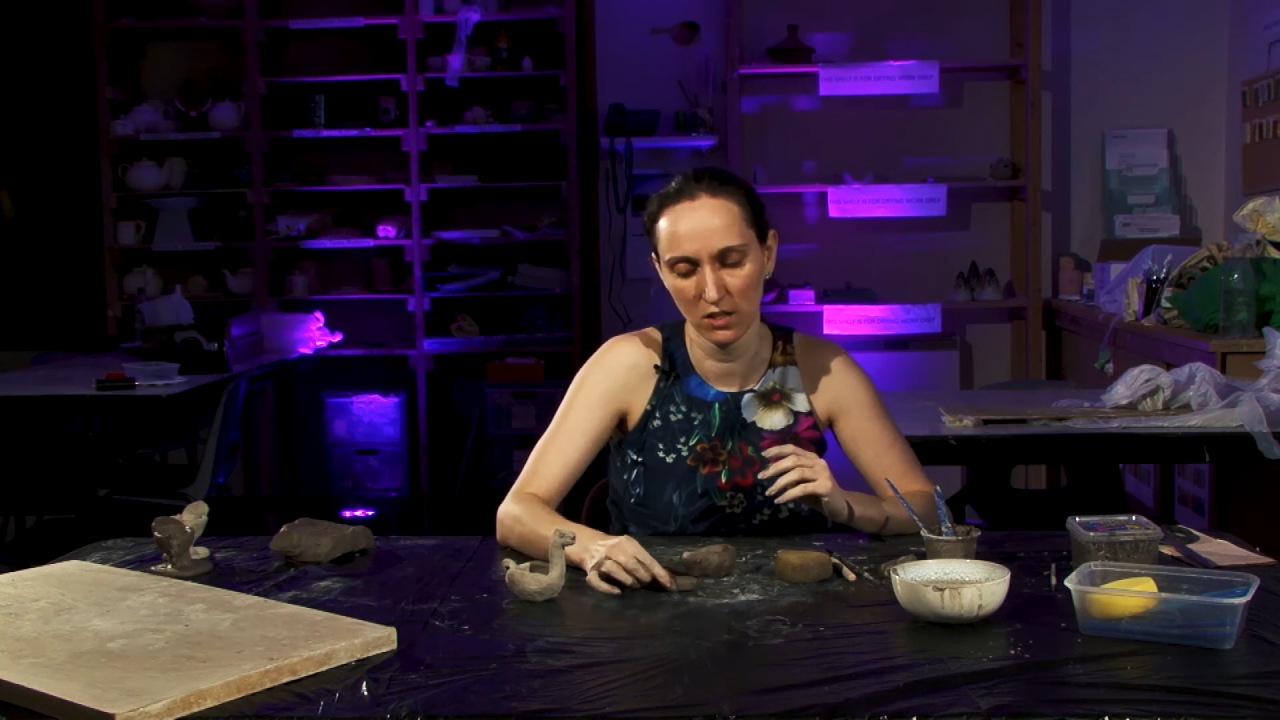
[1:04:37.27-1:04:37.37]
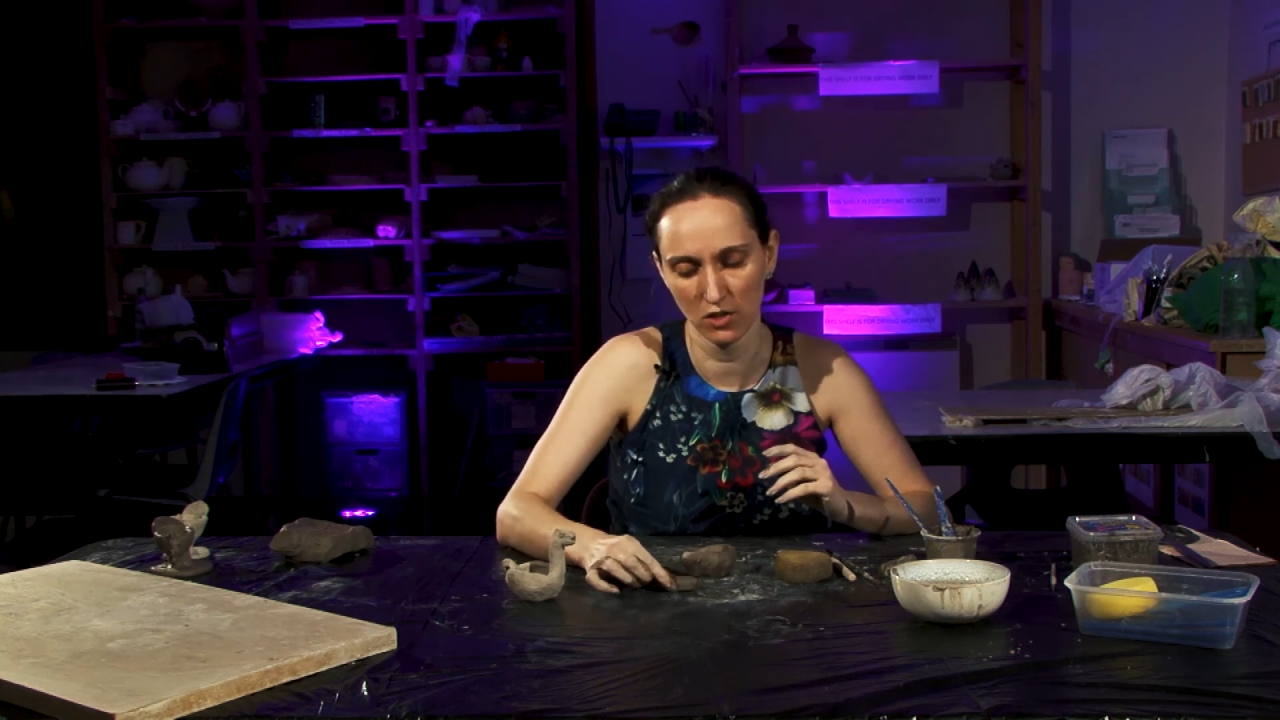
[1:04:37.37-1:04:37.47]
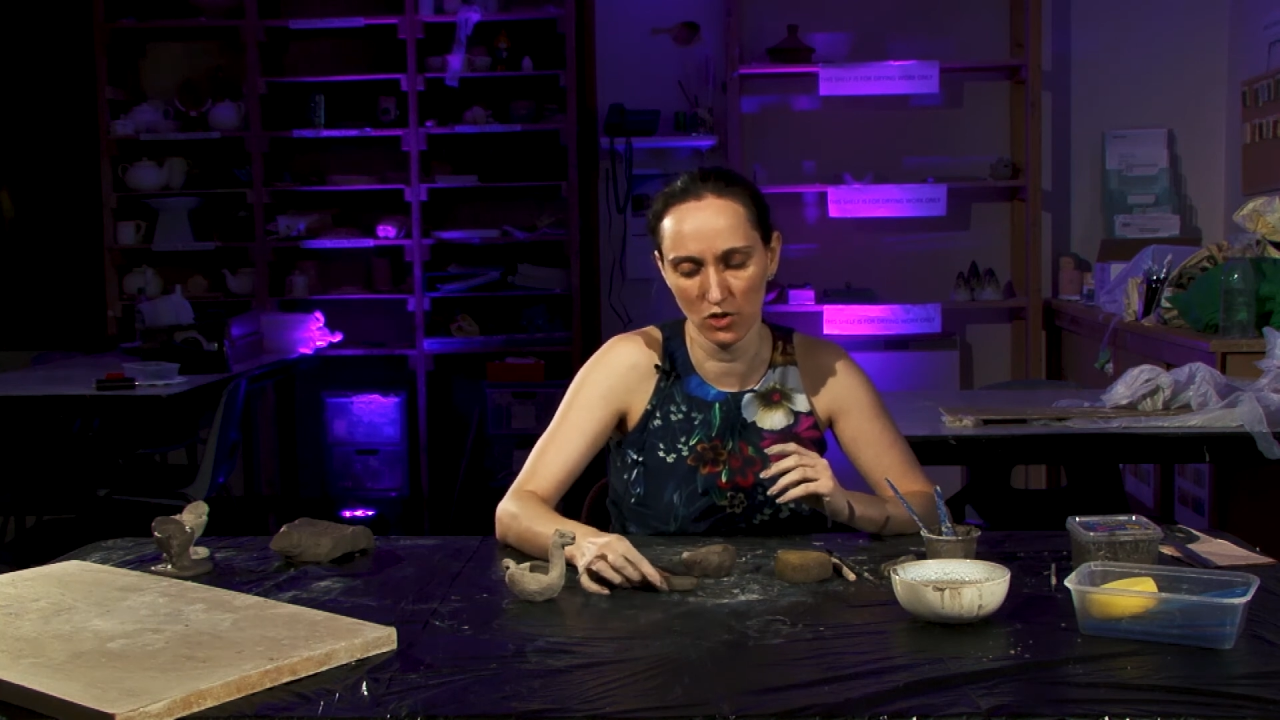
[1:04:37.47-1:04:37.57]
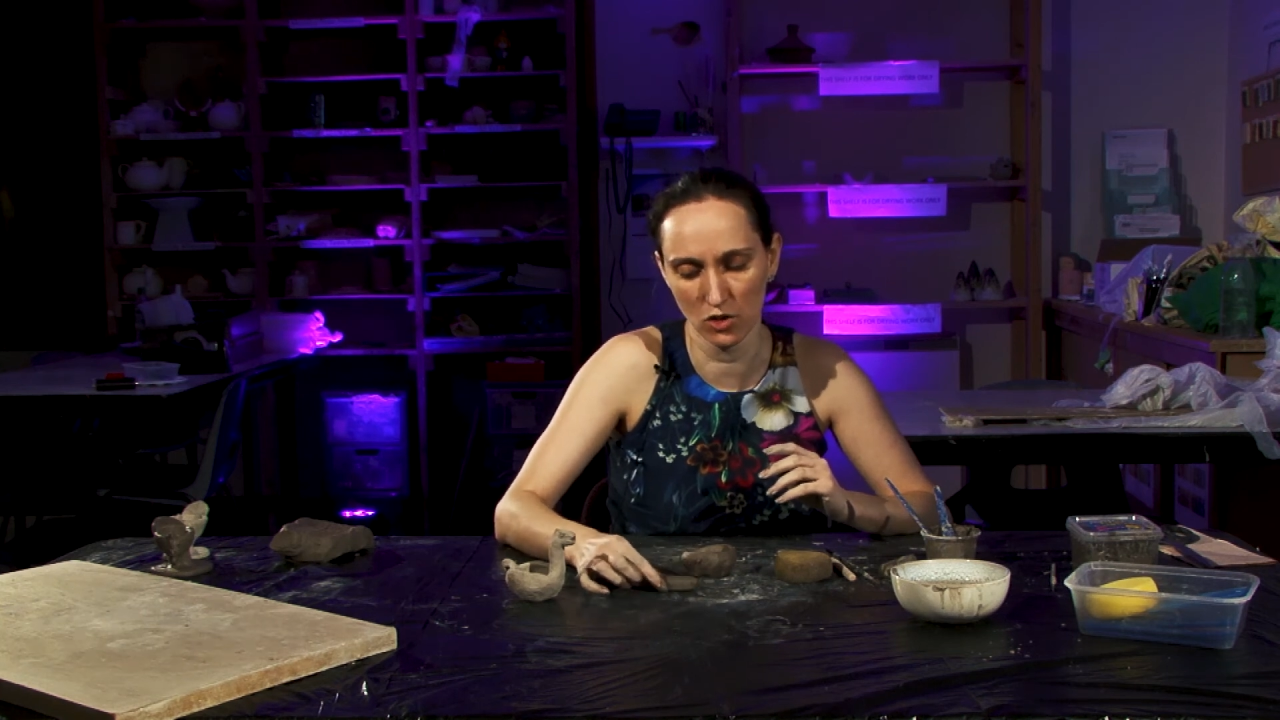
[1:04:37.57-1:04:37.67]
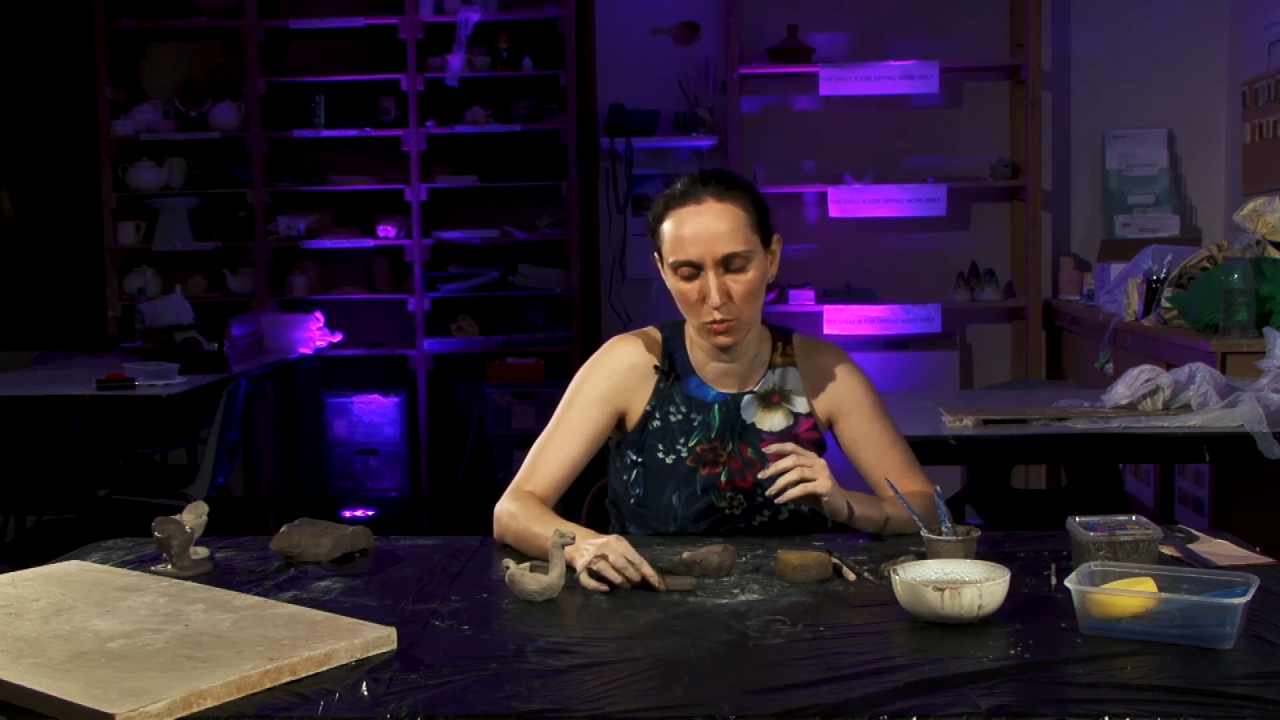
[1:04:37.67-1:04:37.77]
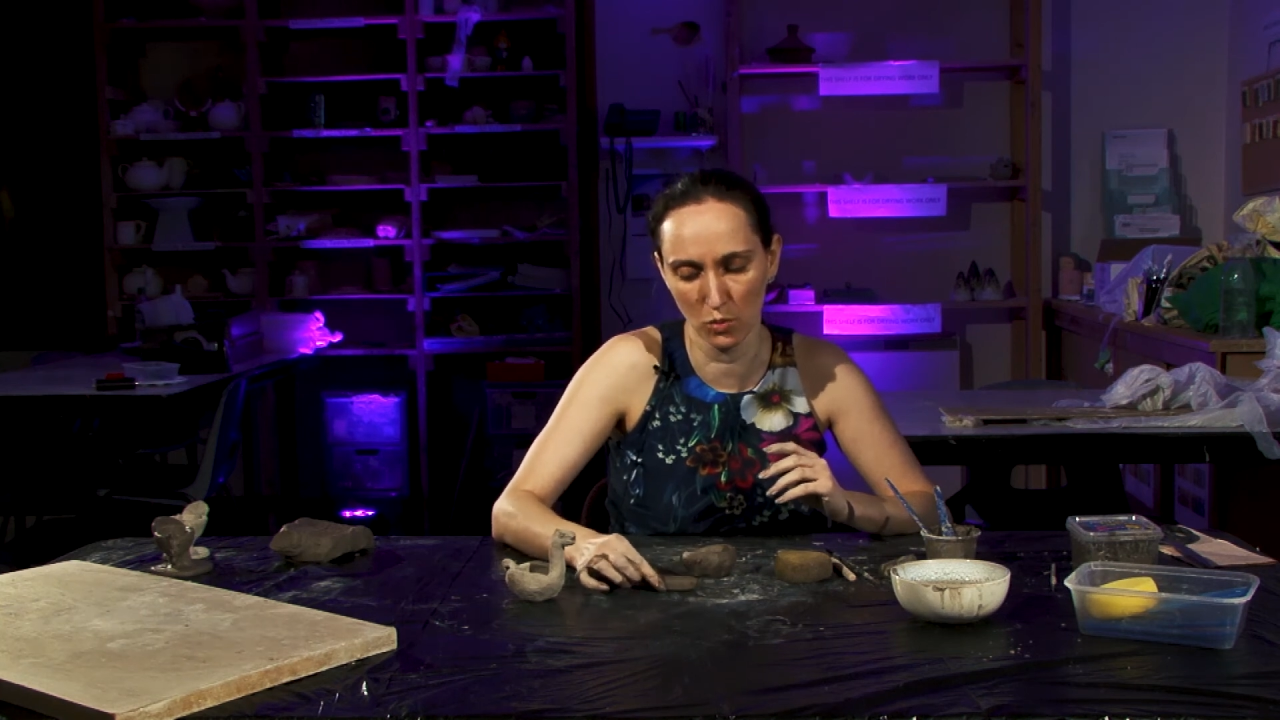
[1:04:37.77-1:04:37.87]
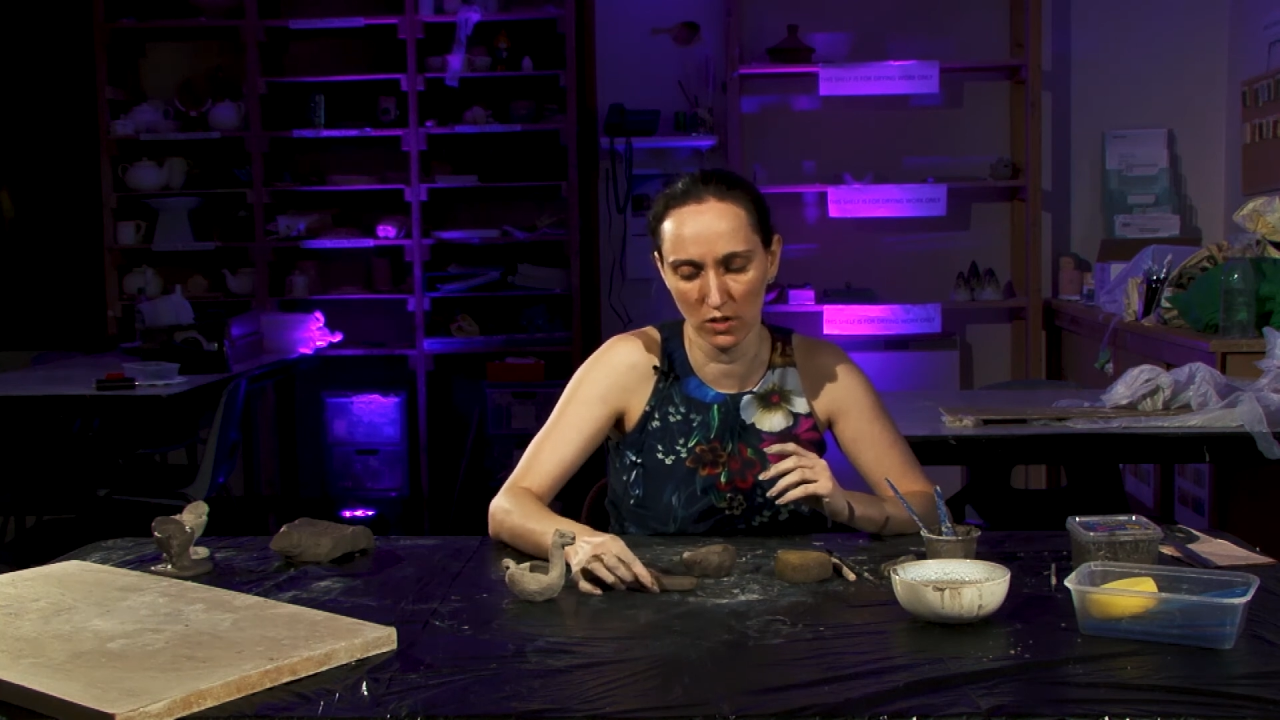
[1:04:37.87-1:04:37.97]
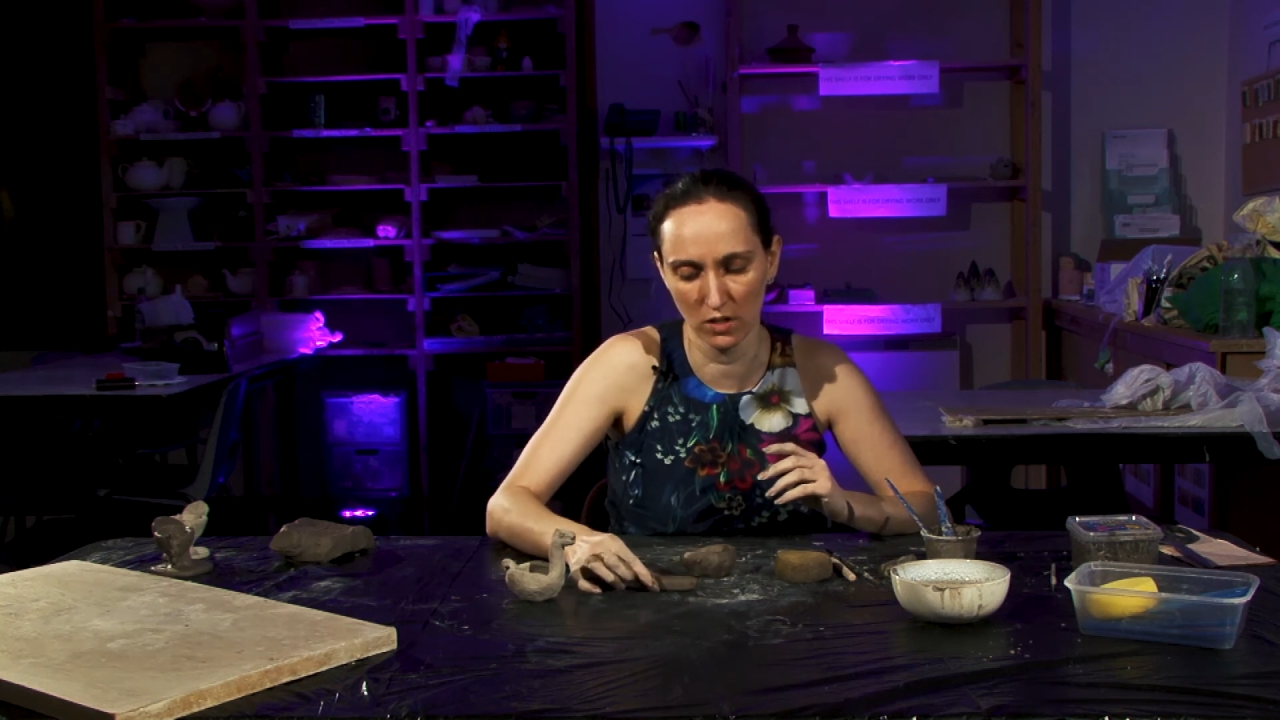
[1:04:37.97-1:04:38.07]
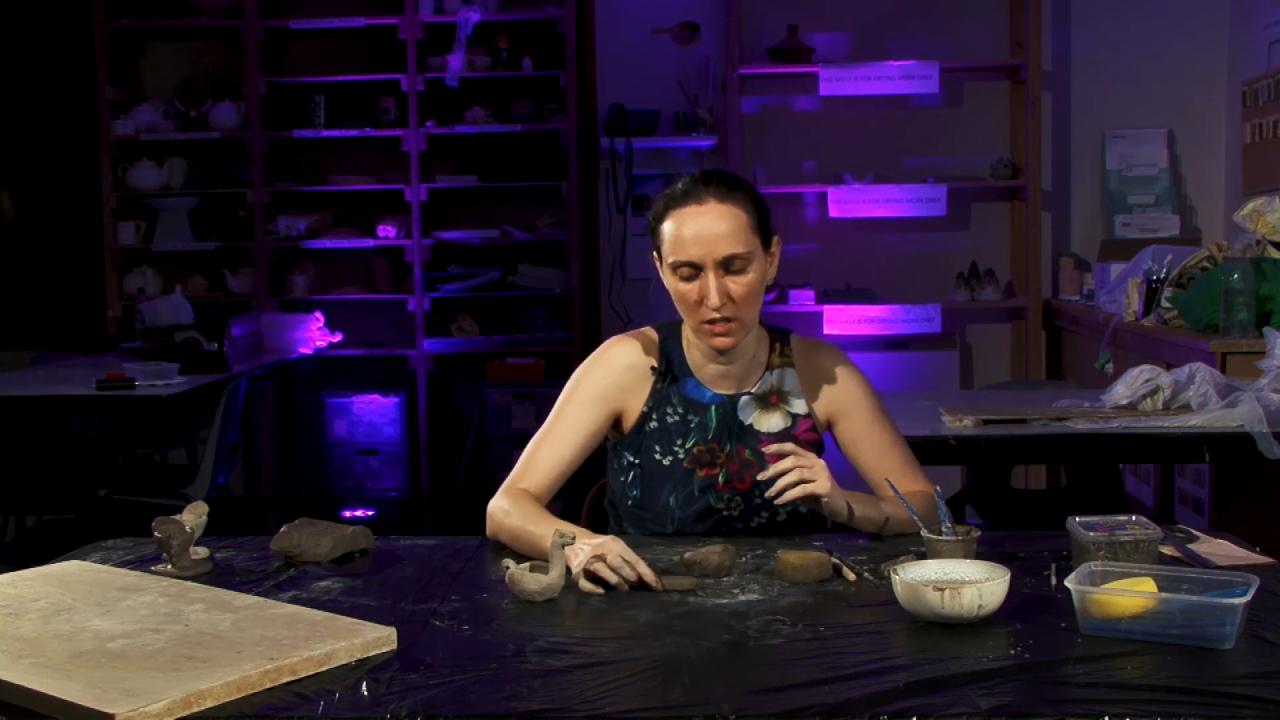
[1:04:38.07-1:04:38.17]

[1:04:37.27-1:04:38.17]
You just want